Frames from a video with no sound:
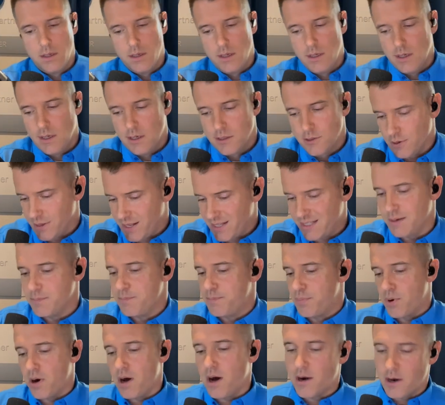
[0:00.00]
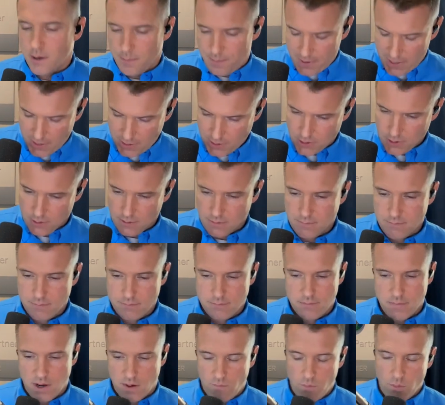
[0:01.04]
So that's a broader picture
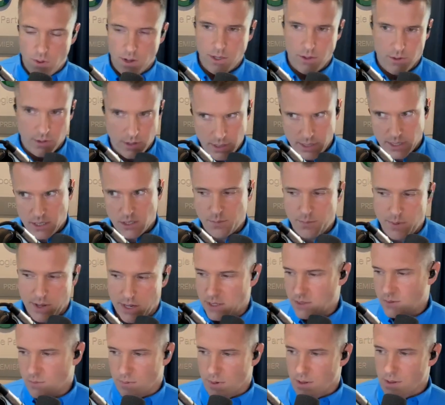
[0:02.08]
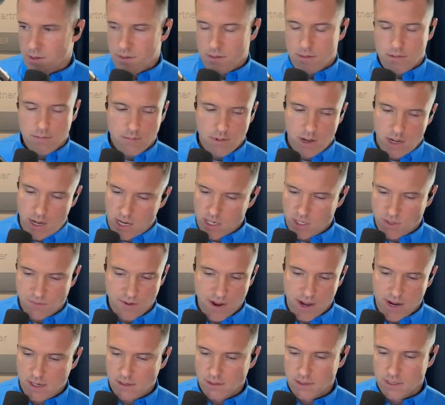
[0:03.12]
of what you can expect with an
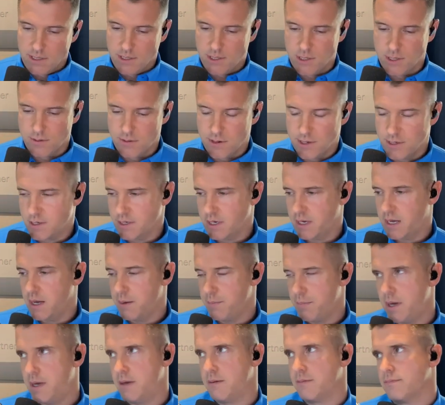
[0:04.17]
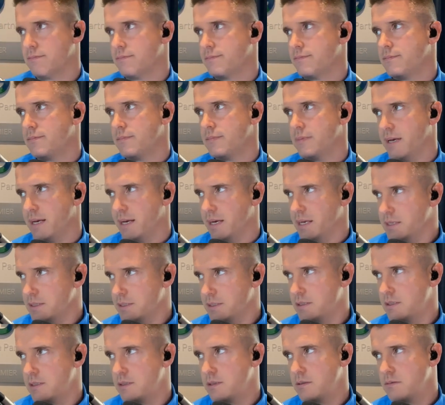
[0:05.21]
HVAC lead generation campaign.
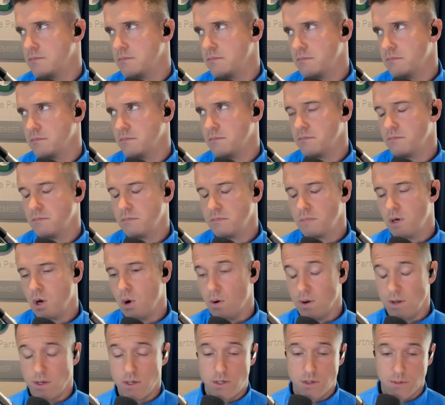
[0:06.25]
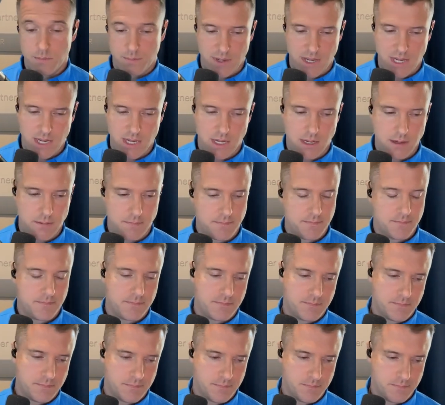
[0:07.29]
It's going to be
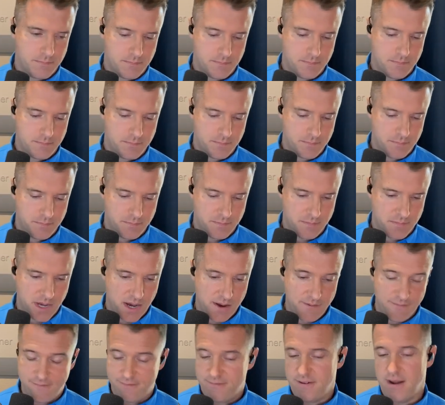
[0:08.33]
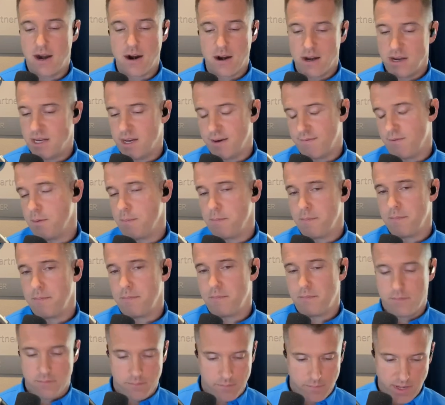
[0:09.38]
a very different
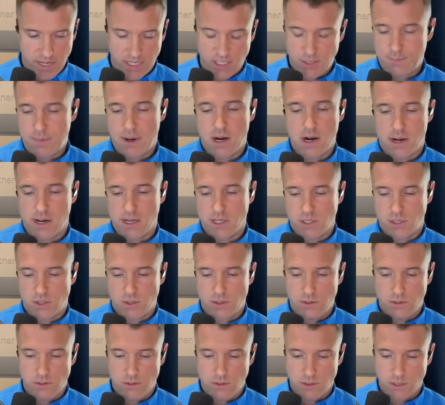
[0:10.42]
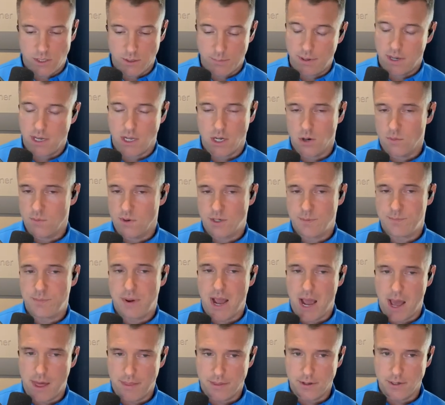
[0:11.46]
experience depending on which
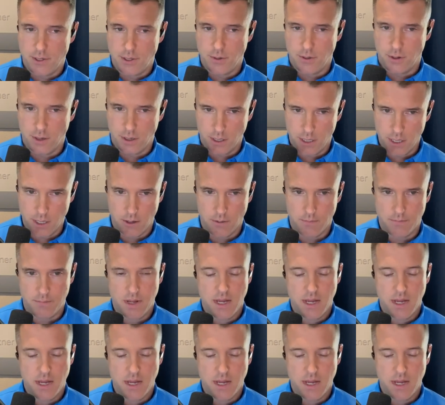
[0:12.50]
path that you can go.